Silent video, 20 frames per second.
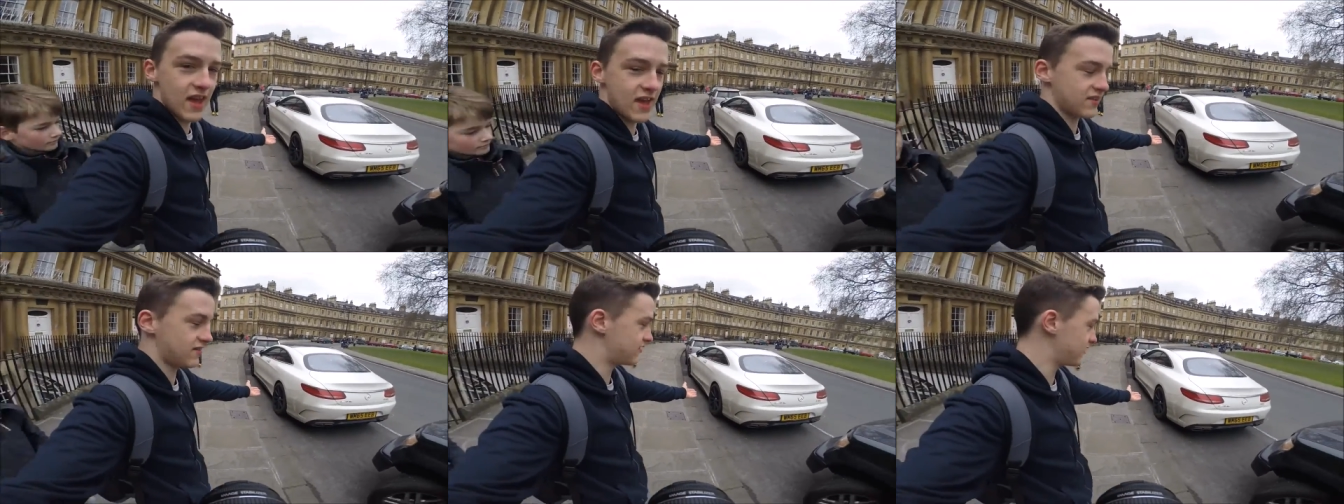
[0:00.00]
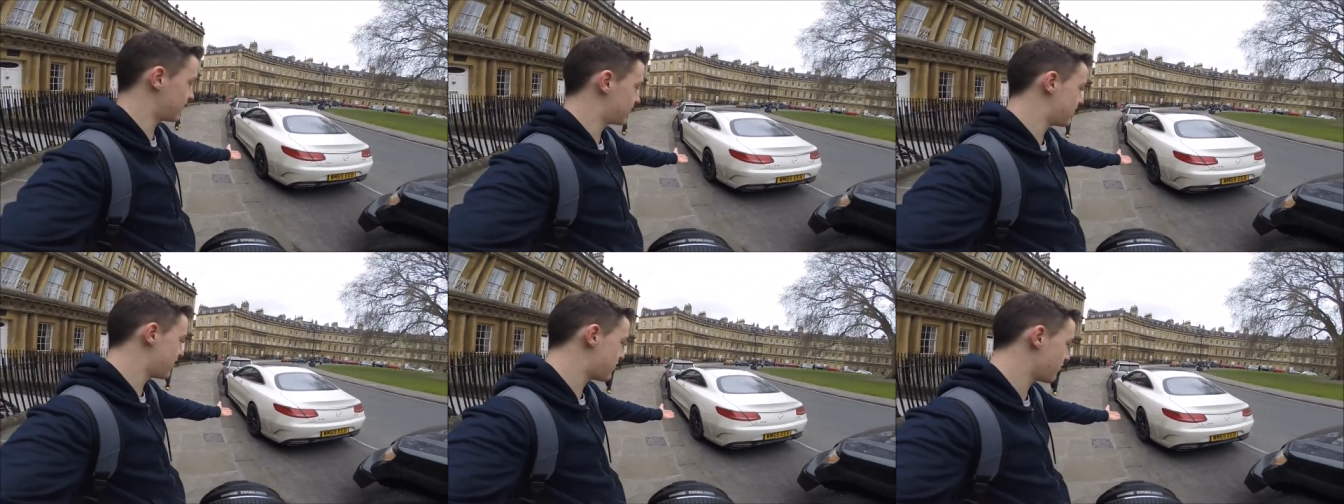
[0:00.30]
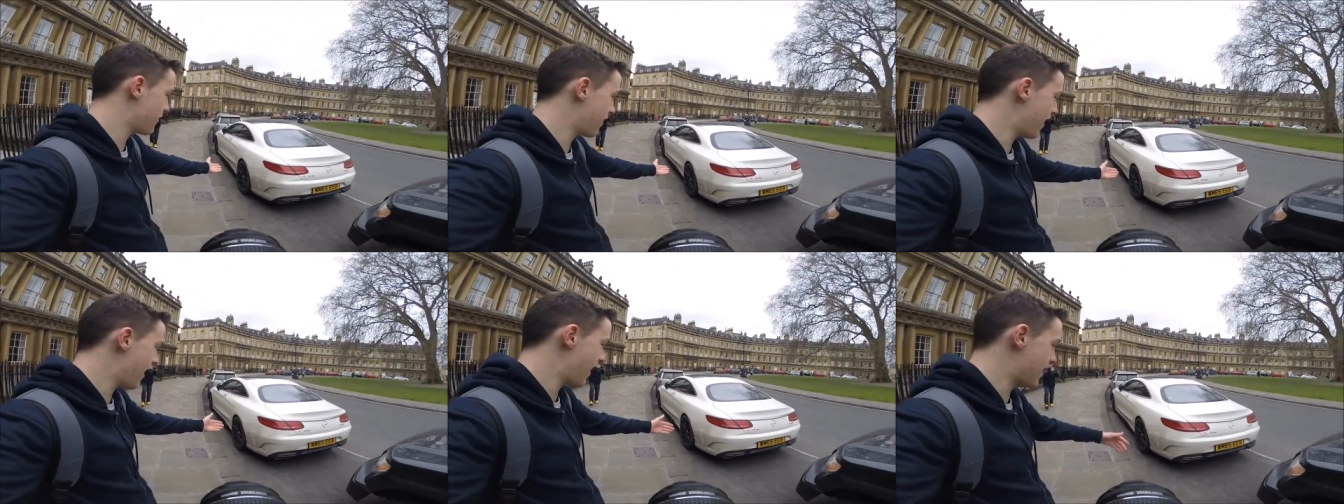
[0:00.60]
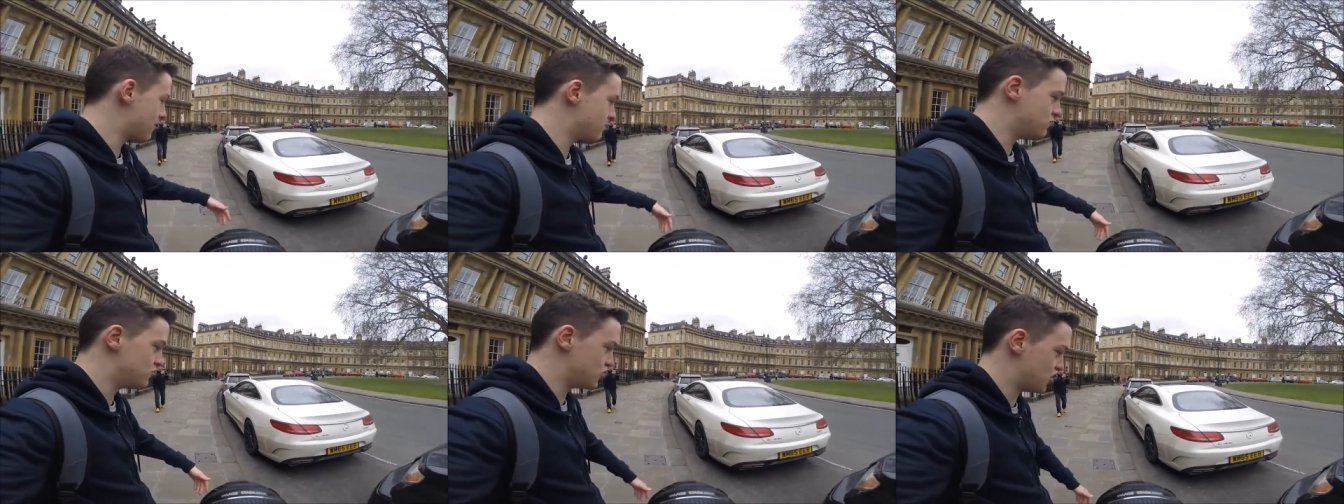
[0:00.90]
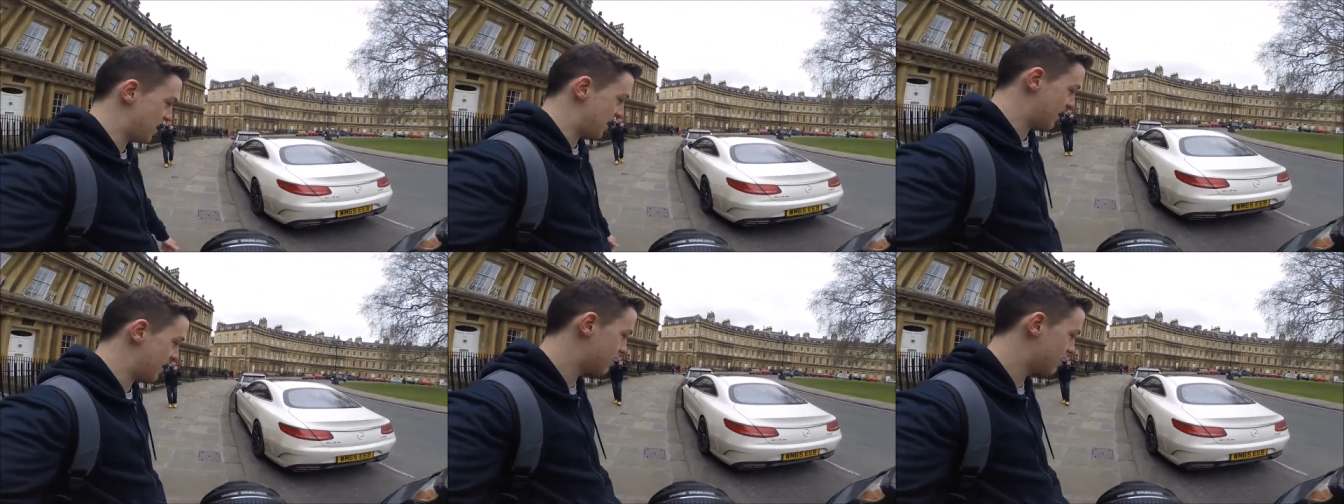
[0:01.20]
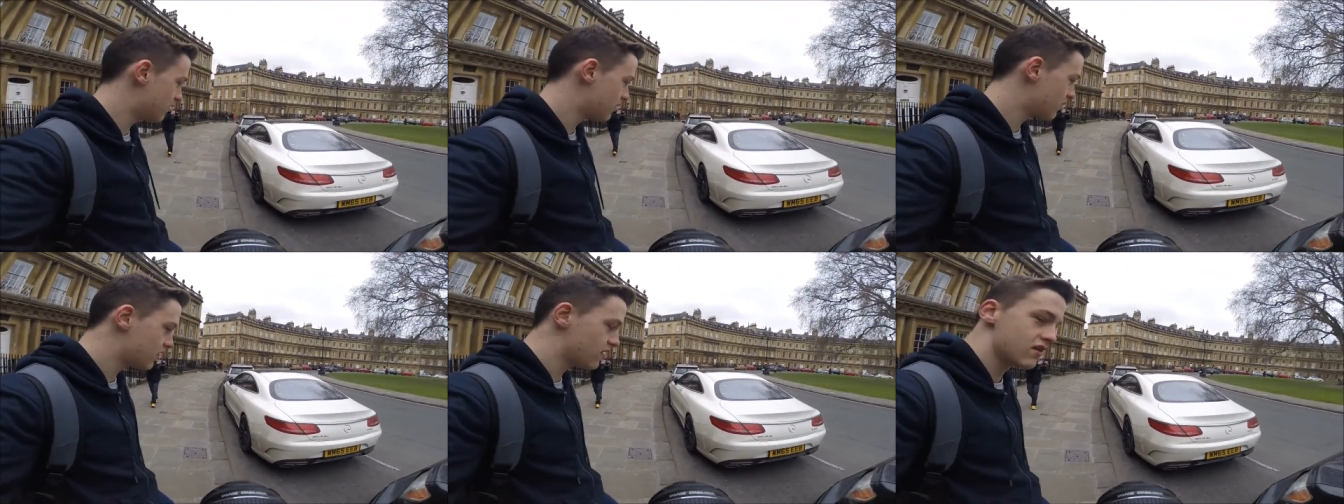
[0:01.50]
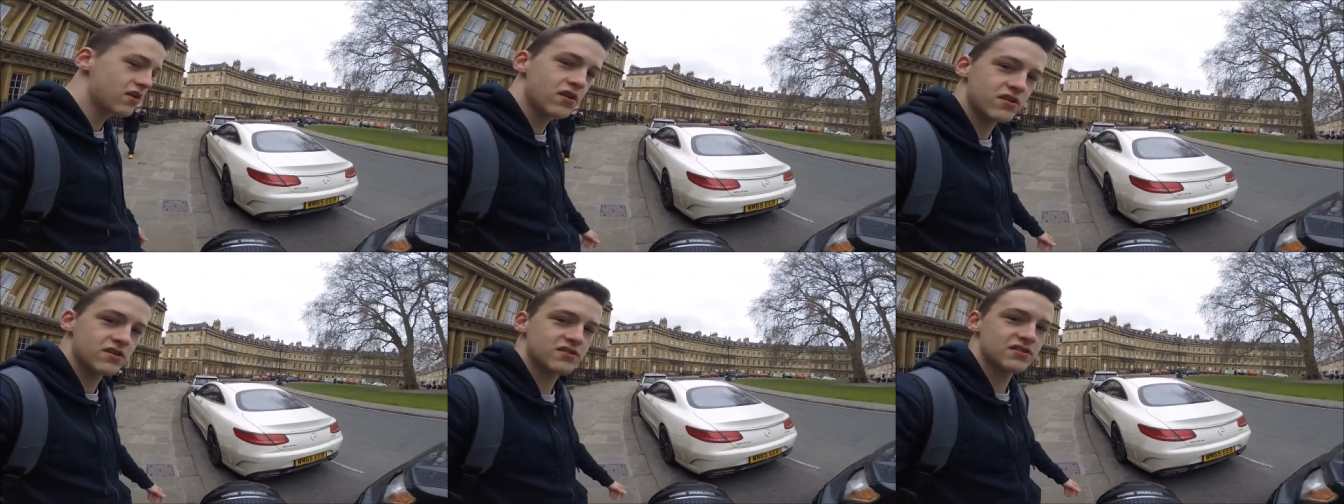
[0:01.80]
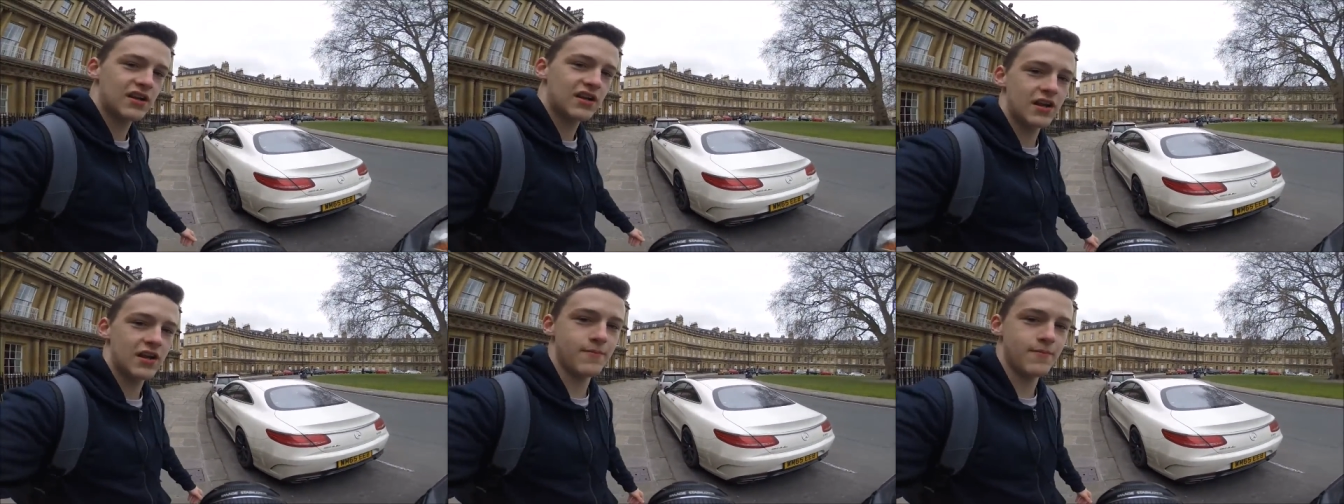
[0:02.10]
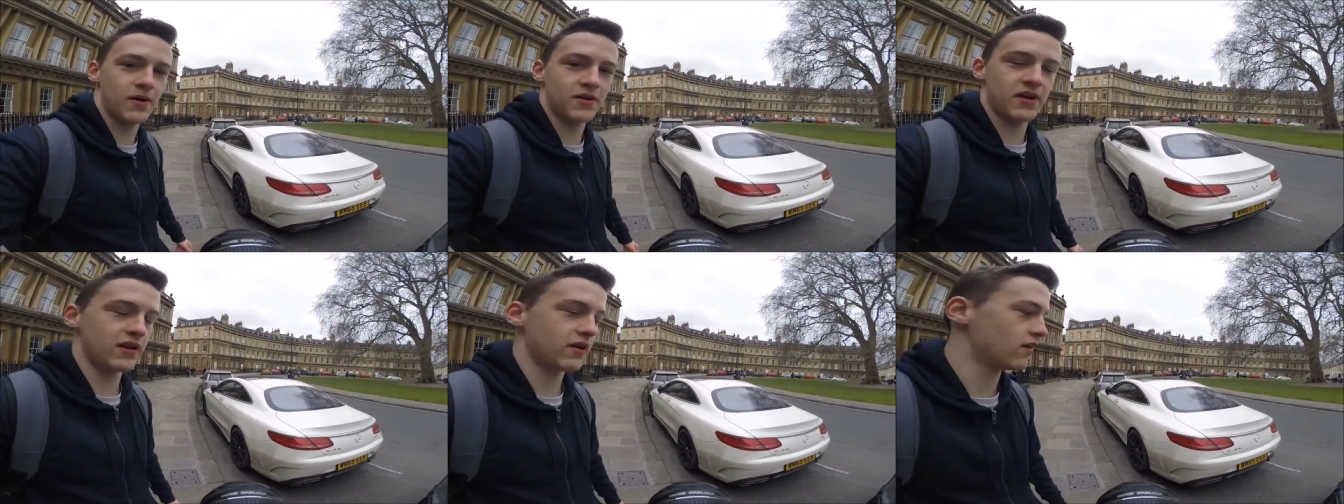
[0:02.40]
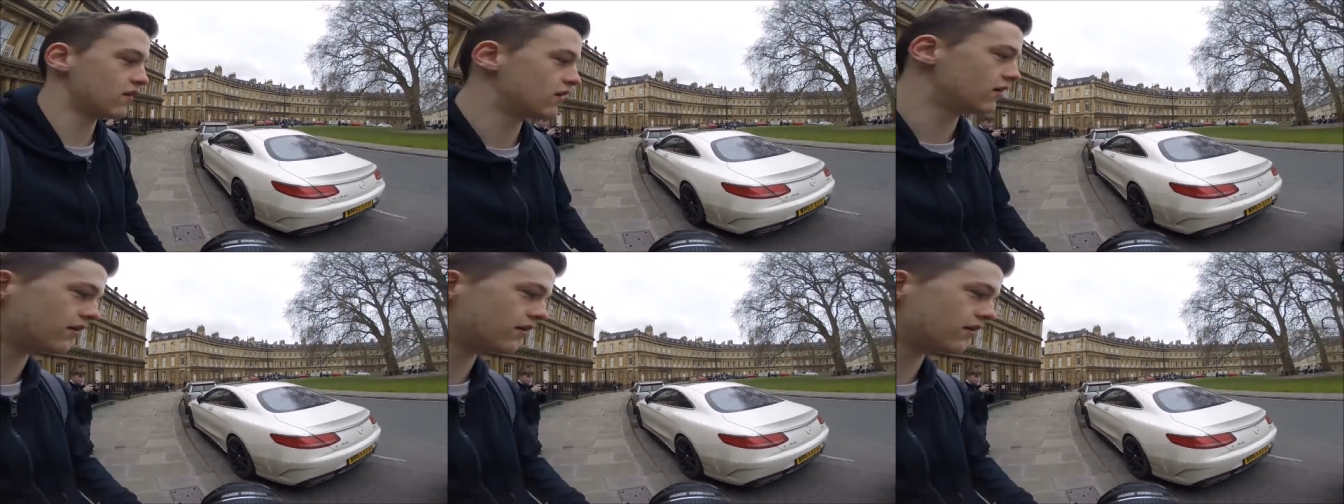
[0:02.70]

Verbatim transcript: S63 AMG. Slightly muddy,